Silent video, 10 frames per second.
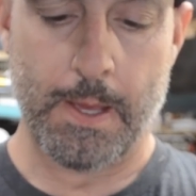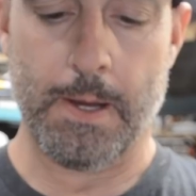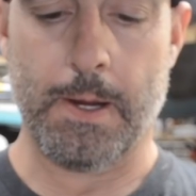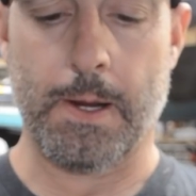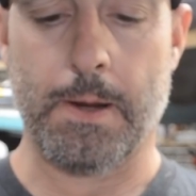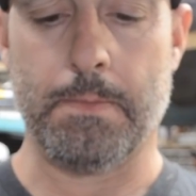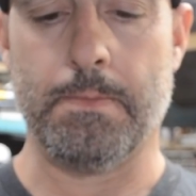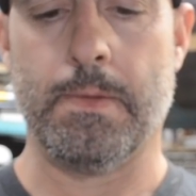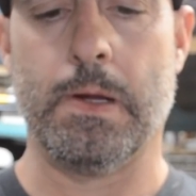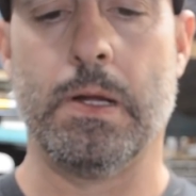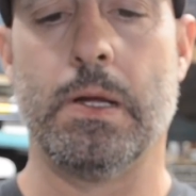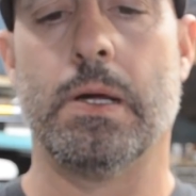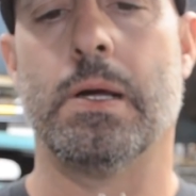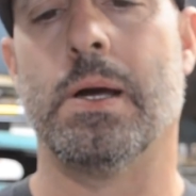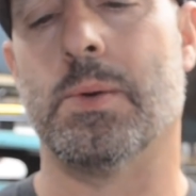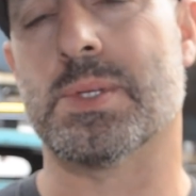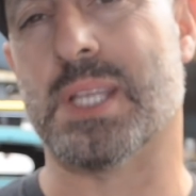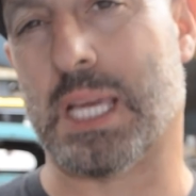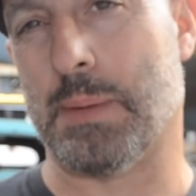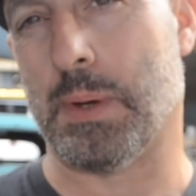I was
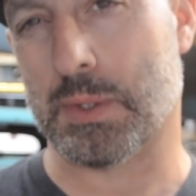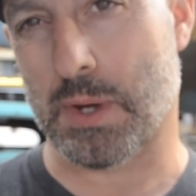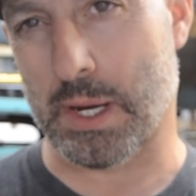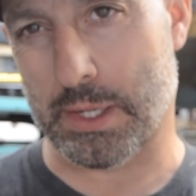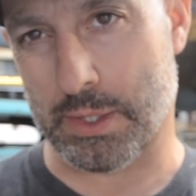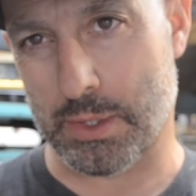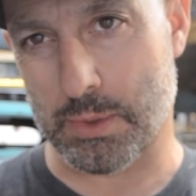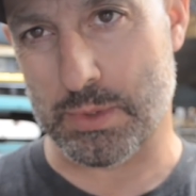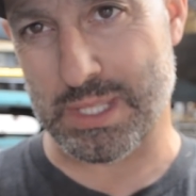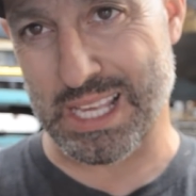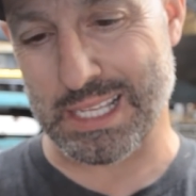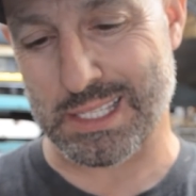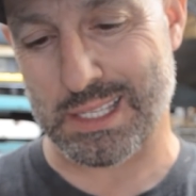thinking about trying to use this.